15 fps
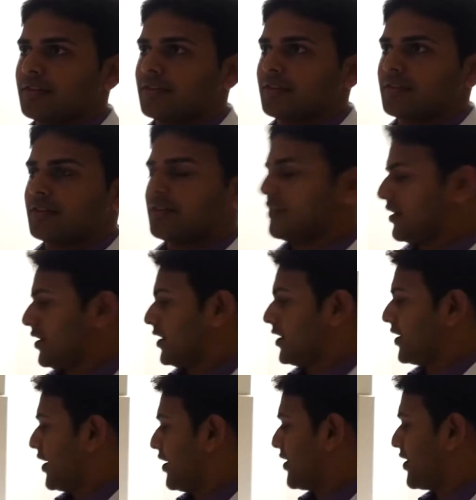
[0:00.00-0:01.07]
are done under
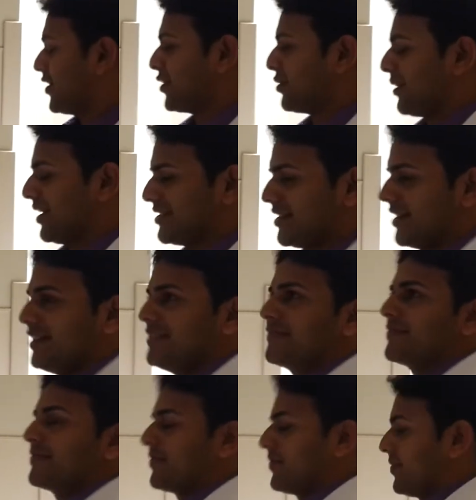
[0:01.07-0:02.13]
standard radiation
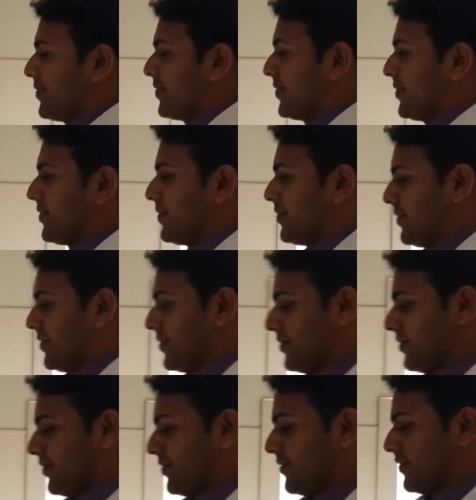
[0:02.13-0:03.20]
protocols and make sure
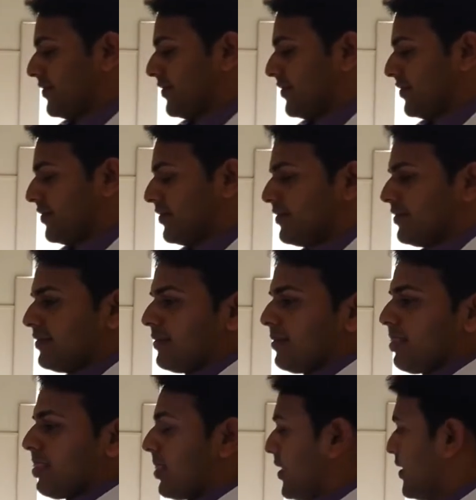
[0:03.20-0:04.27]
that all the staff and the